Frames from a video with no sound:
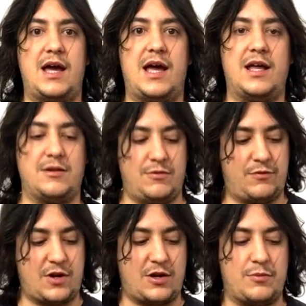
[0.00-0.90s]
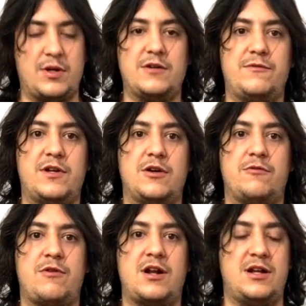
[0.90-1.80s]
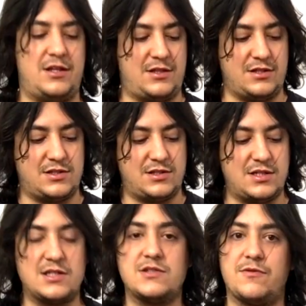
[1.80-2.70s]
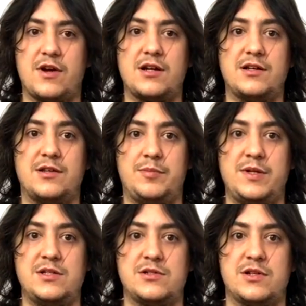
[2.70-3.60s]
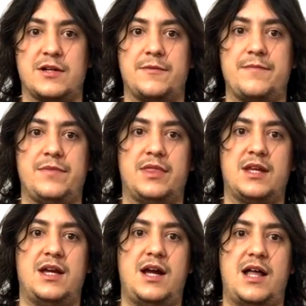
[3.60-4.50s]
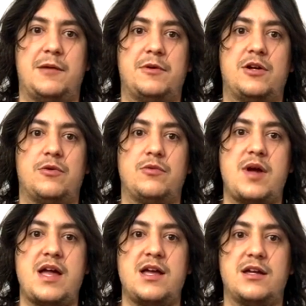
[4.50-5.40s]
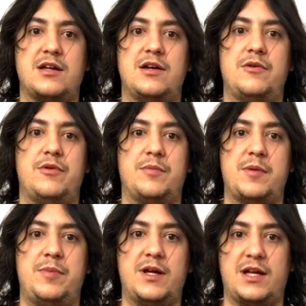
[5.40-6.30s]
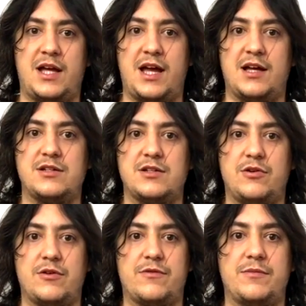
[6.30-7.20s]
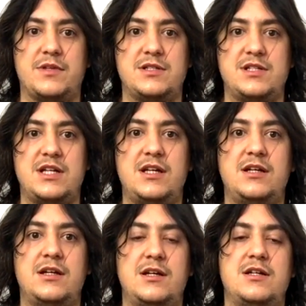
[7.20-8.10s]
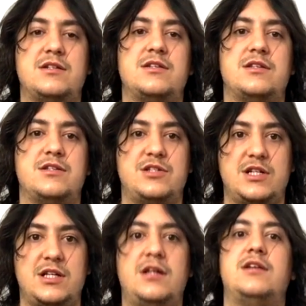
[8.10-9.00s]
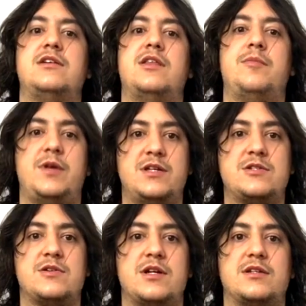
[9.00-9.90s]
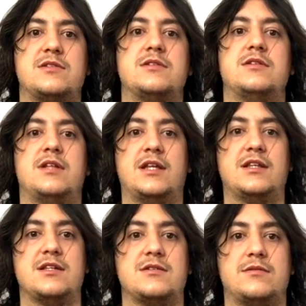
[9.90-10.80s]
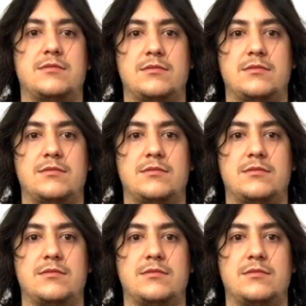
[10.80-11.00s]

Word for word: And we've got our ring finger fretted at the sixth fret of the B string. And I'm gonna rake with my picking hand going from the D to the G to the B strings, like this.